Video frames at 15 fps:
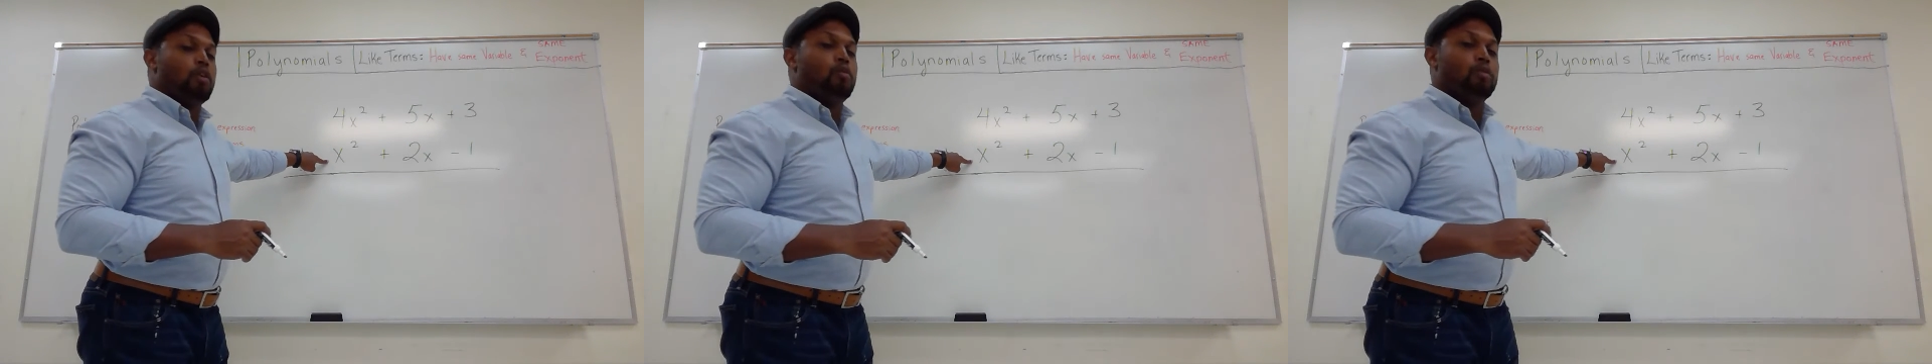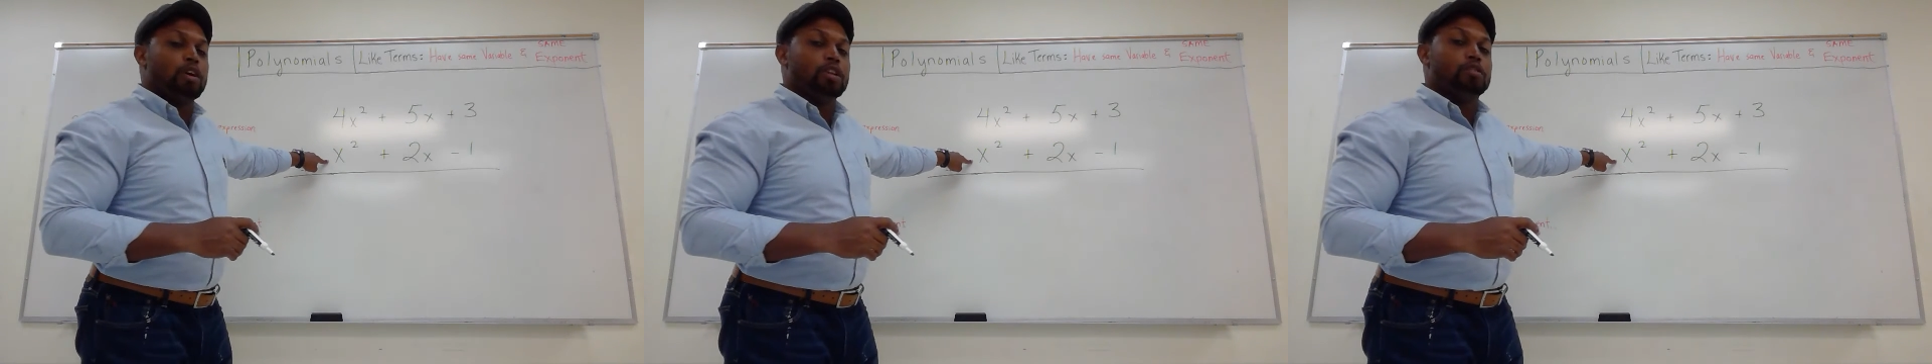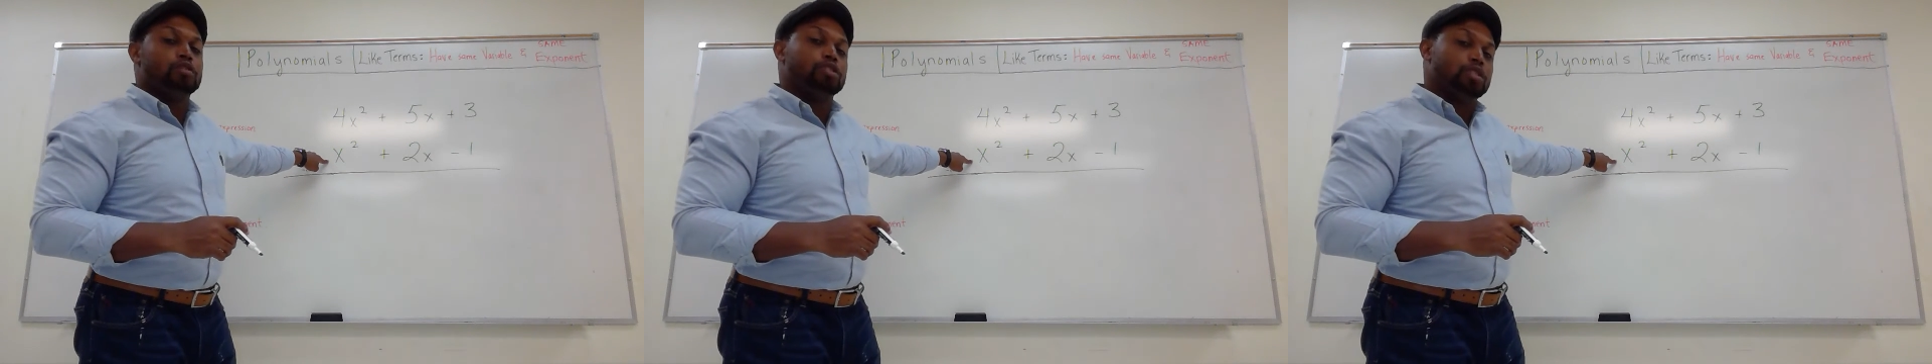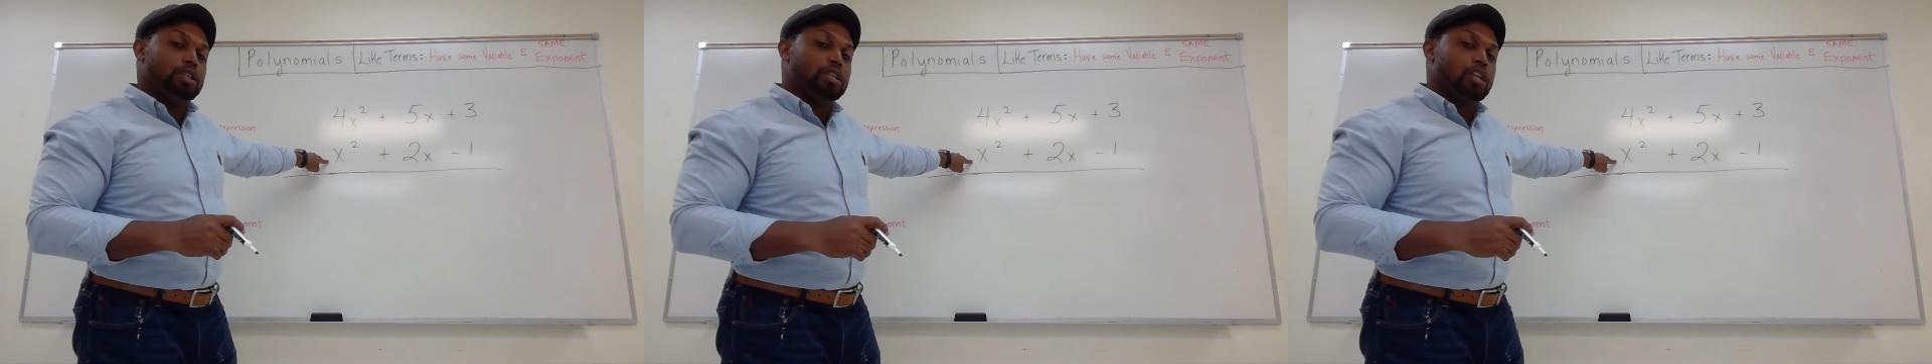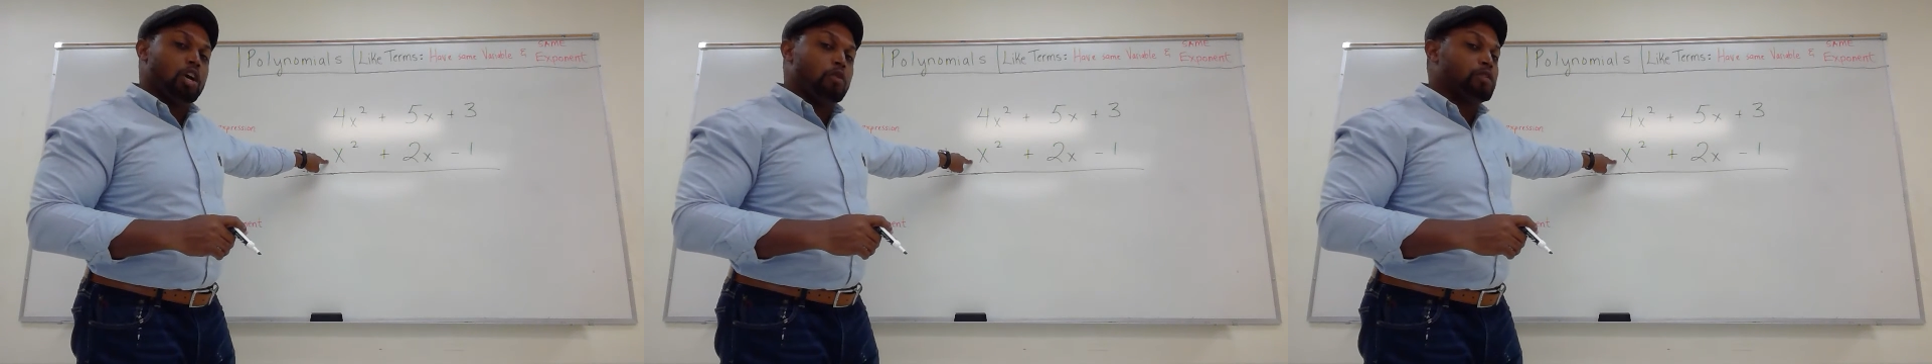What you
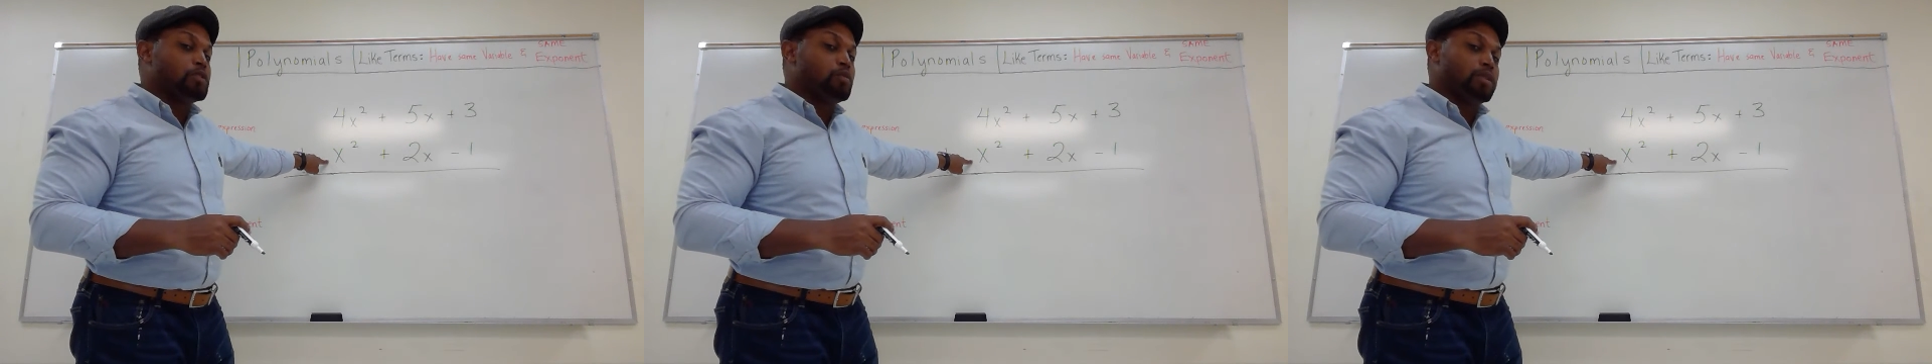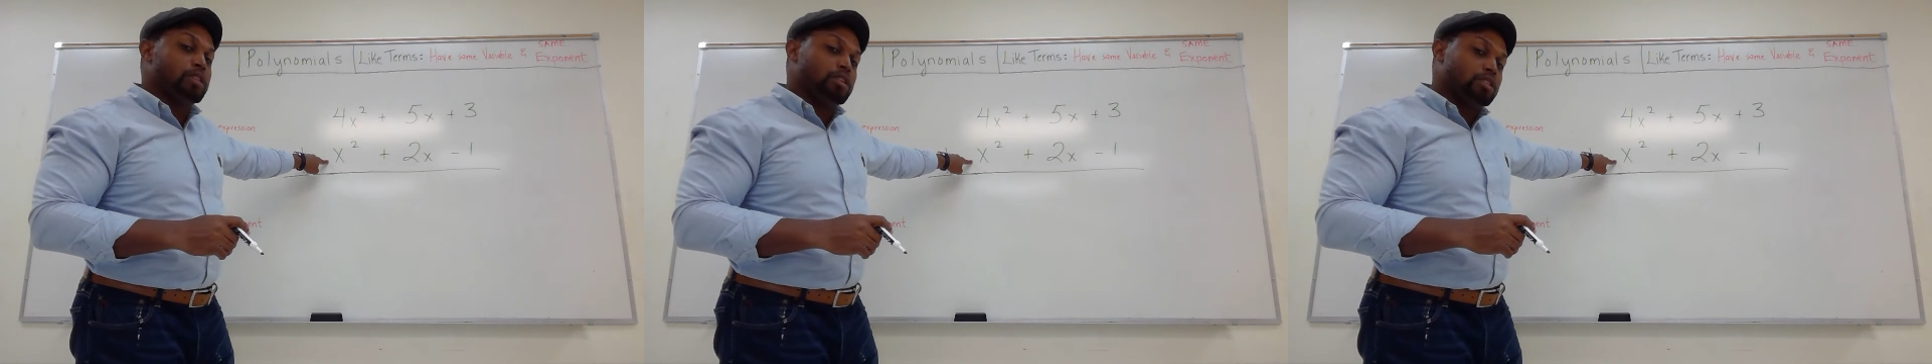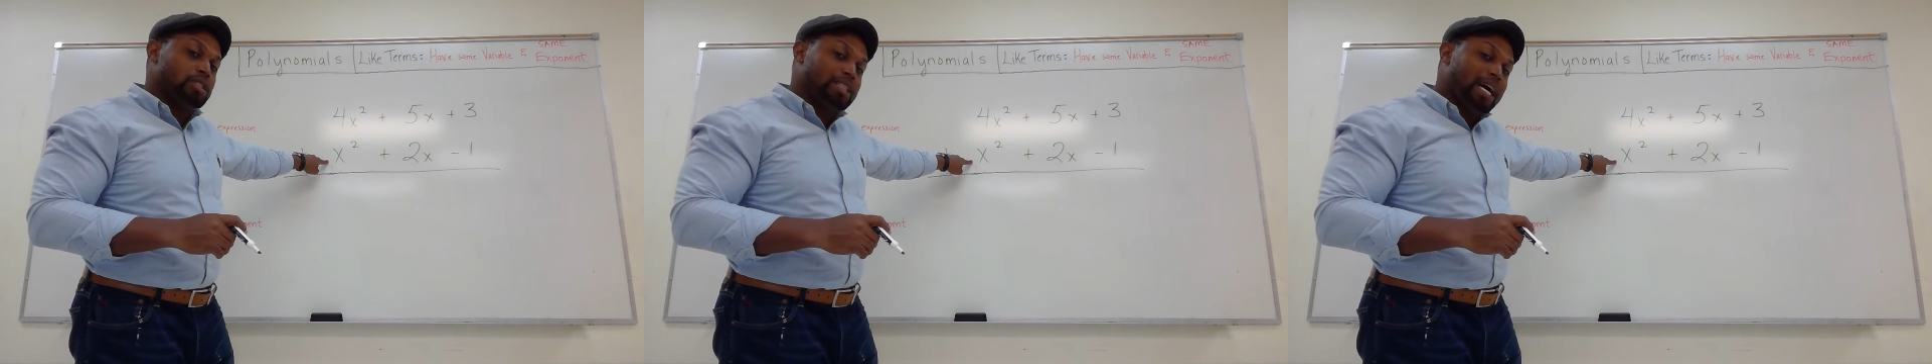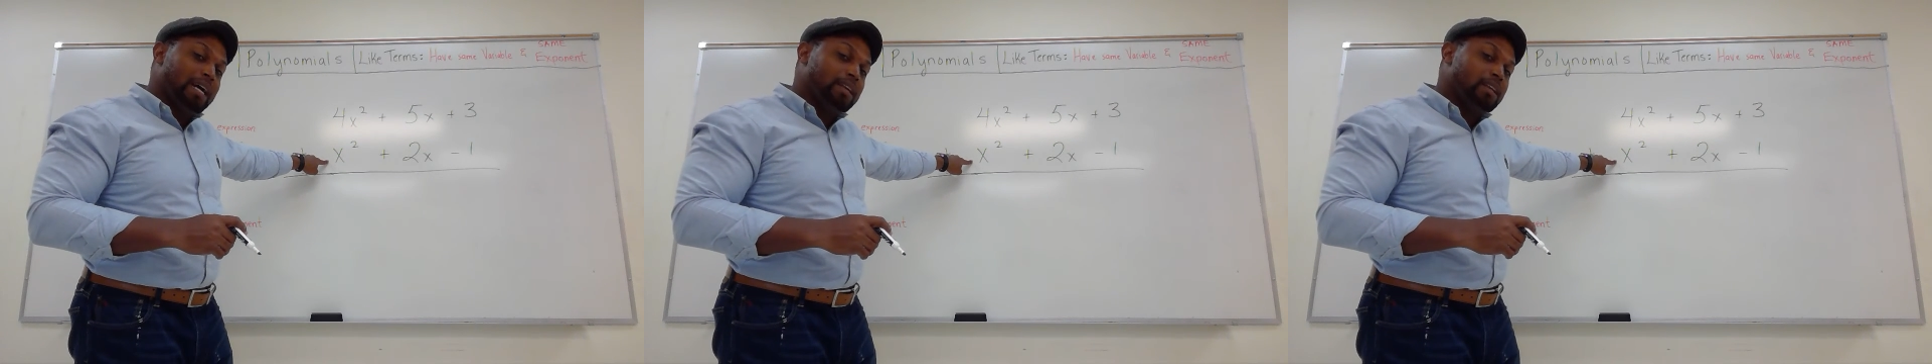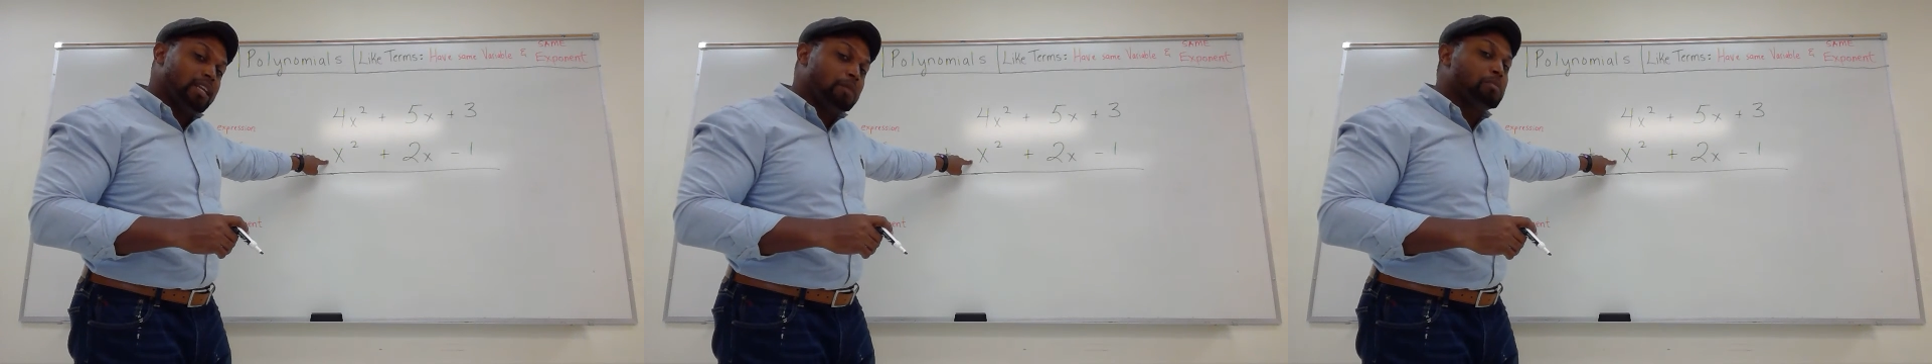should know is when there's
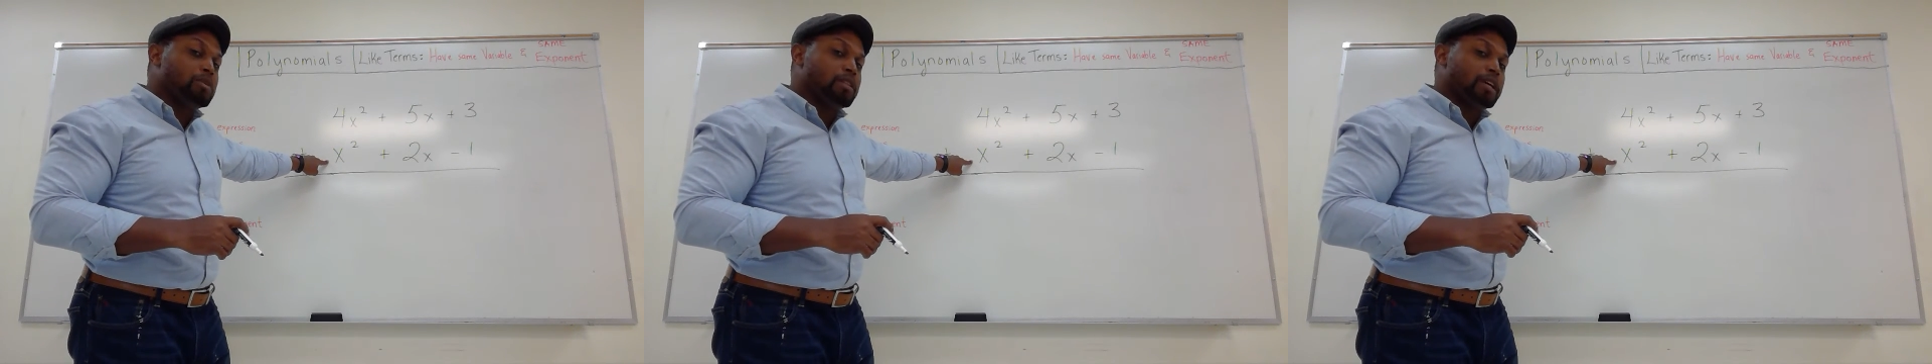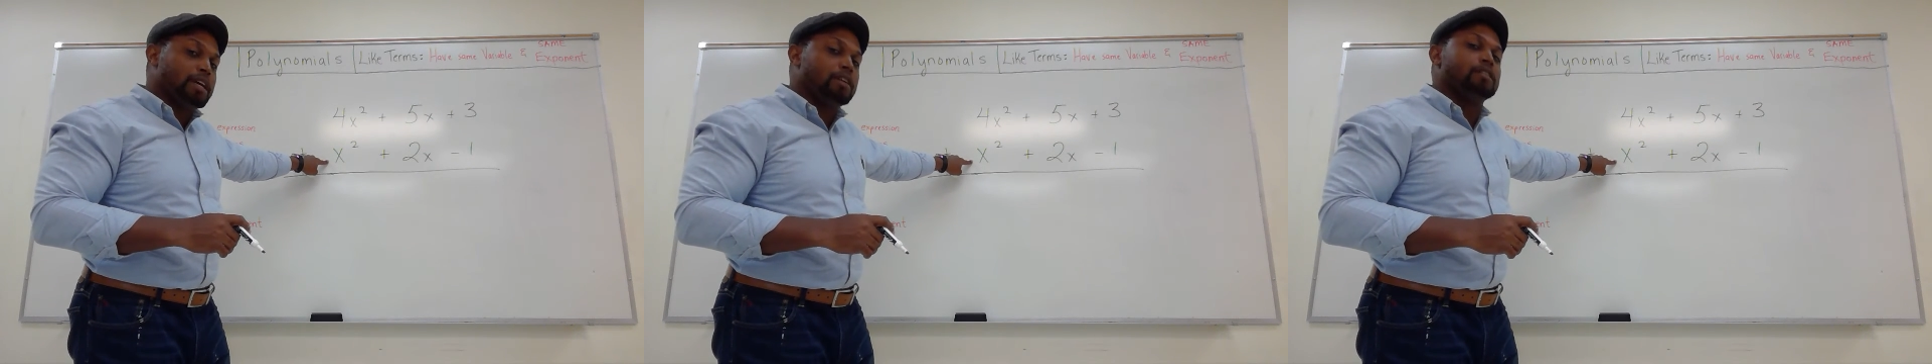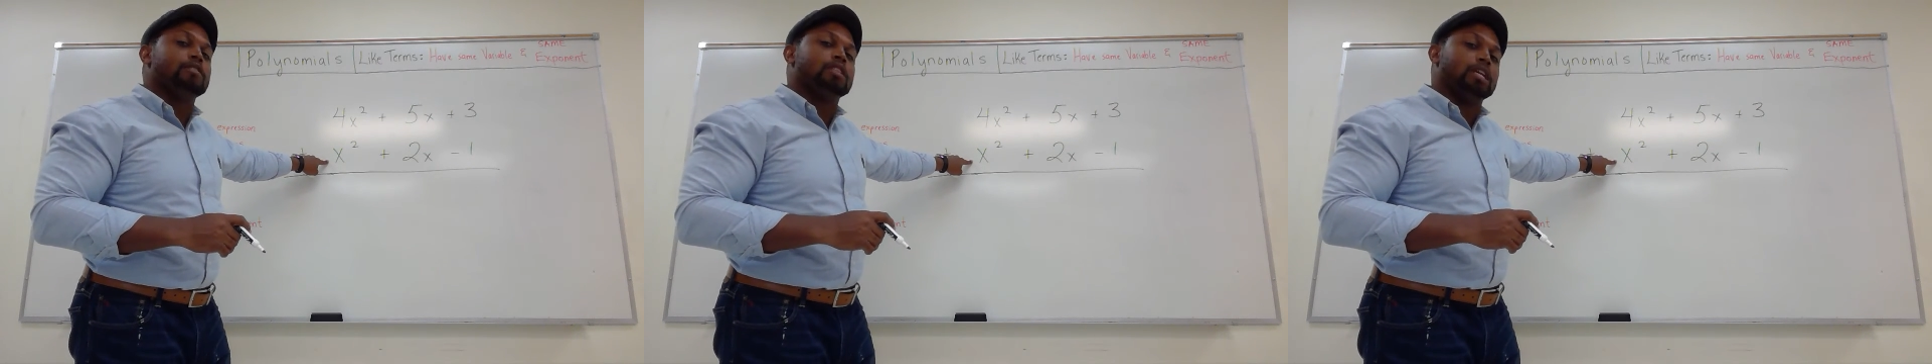not a number there,